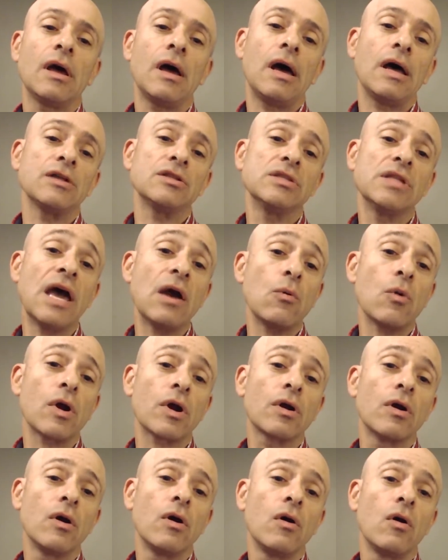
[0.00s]

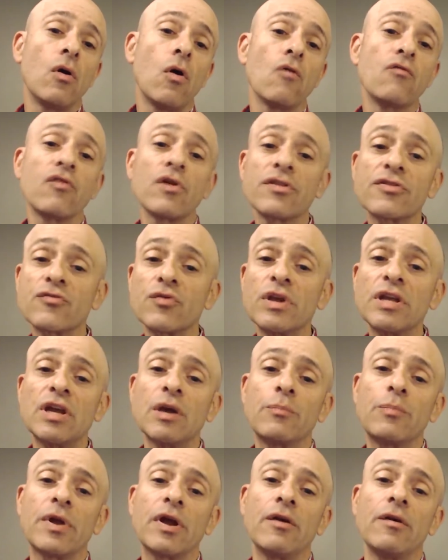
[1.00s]
network over a 3-year
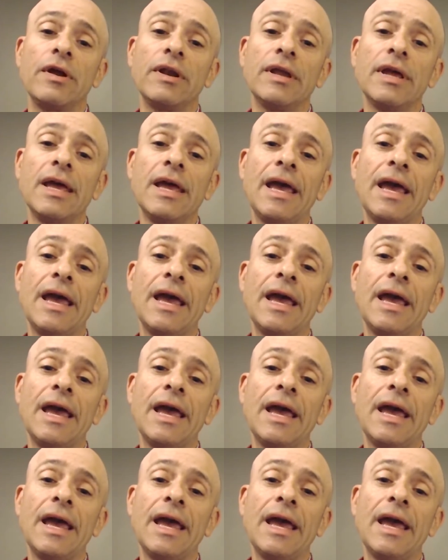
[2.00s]
period